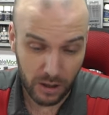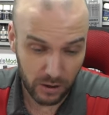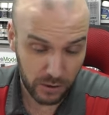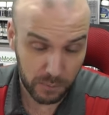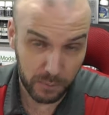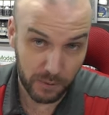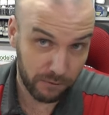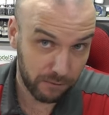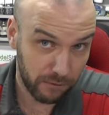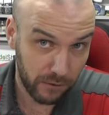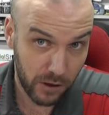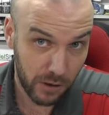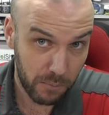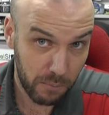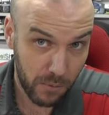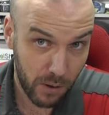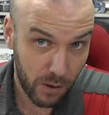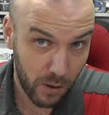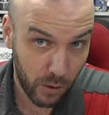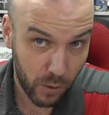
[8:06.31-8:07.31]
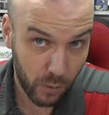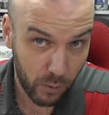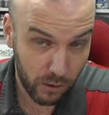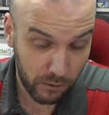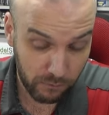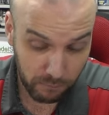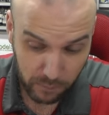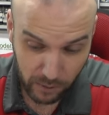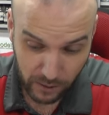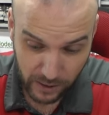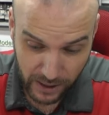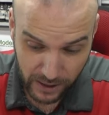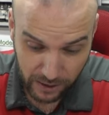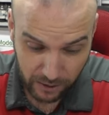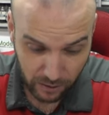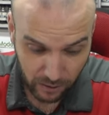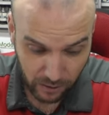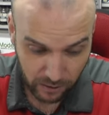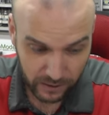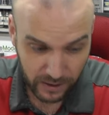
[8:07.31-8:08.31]
Spitfire Mark 1 by
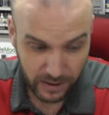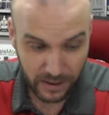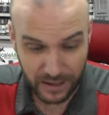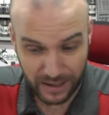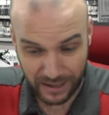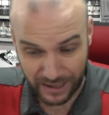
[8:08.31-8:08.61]
Eduard